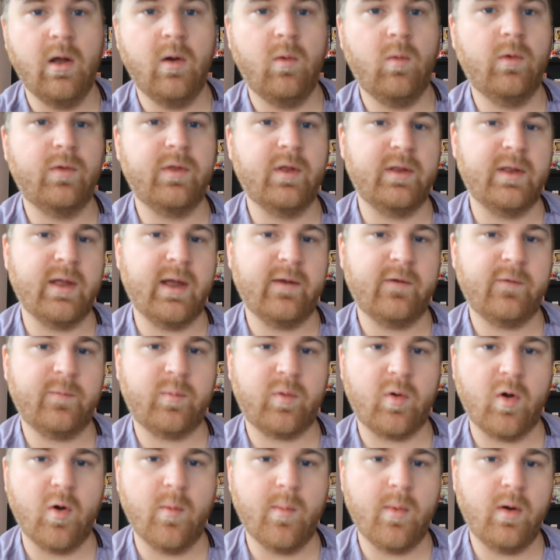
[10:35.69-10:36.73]
with a nice
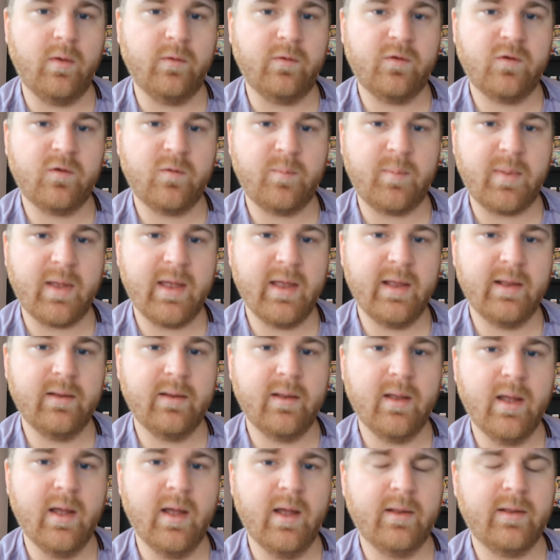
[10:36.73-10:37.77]
promo
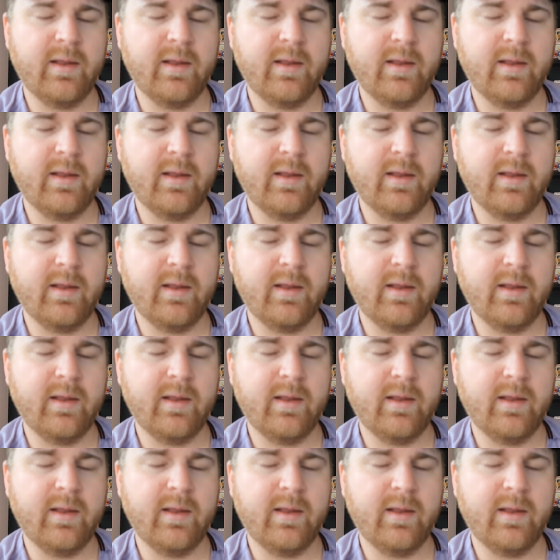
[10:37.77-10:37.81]
spin.